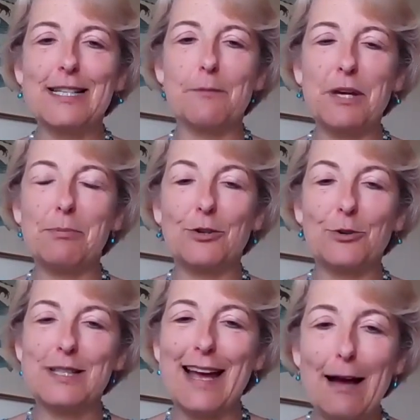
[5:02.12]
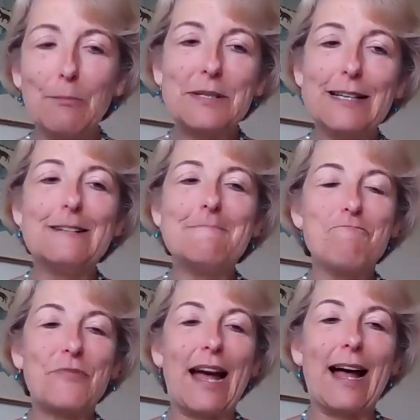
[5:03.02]
to get people across gaps.
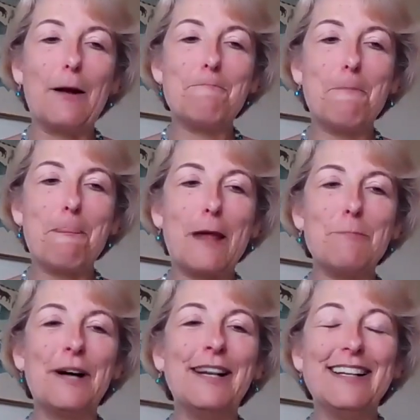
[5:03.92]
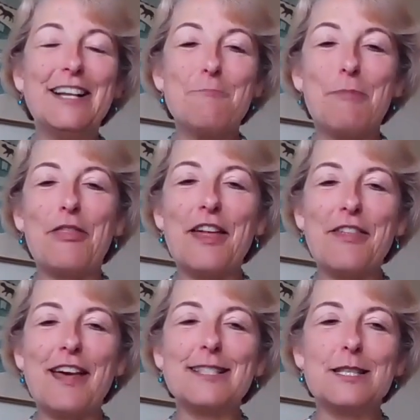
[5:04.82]
But they're
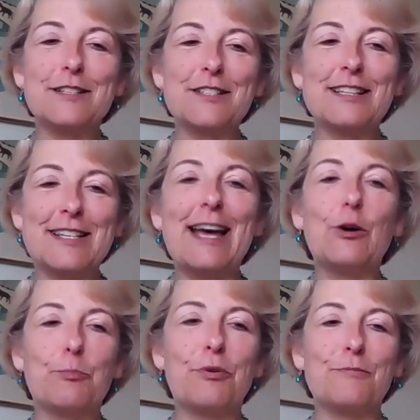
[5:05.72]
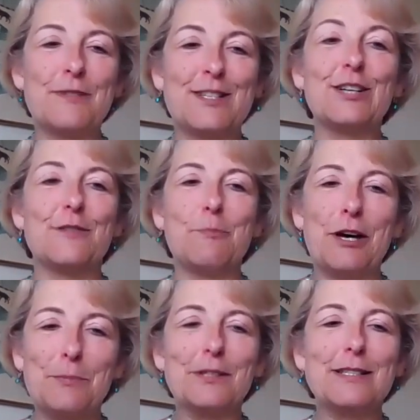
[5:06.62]
there to help serve the
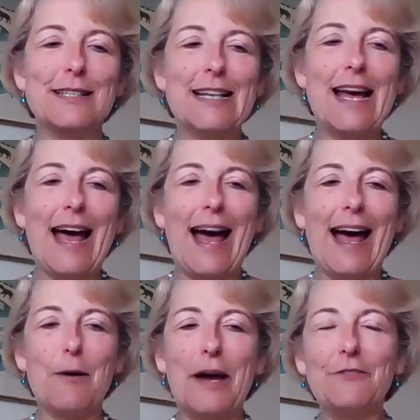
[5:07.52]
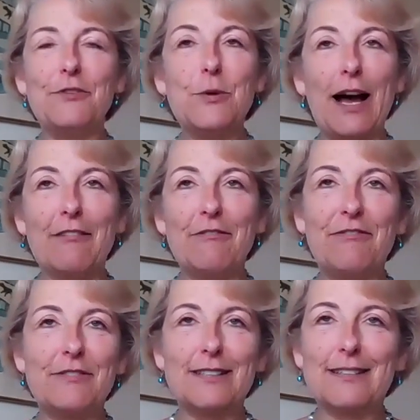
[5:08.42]
purpose. And if you have,
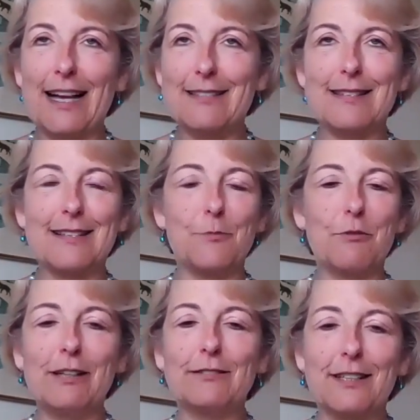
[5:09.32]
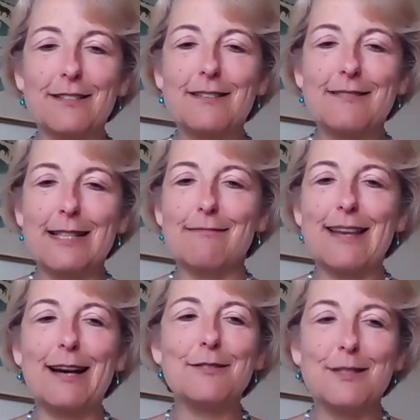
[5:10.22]
as Network Rail does, tens of
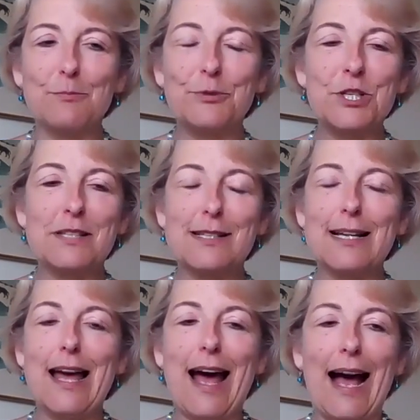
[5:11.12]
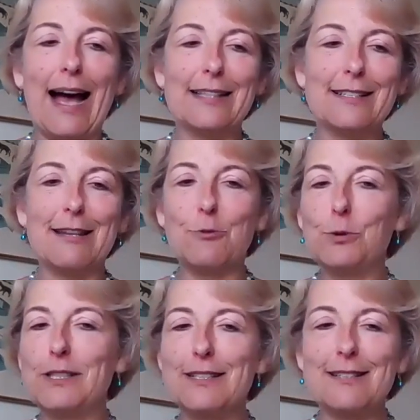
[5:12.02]
thousands of bridges, and they're
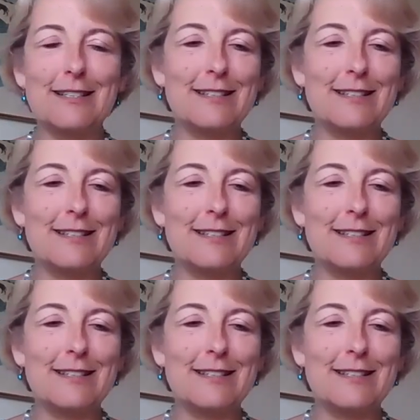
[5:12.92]
all in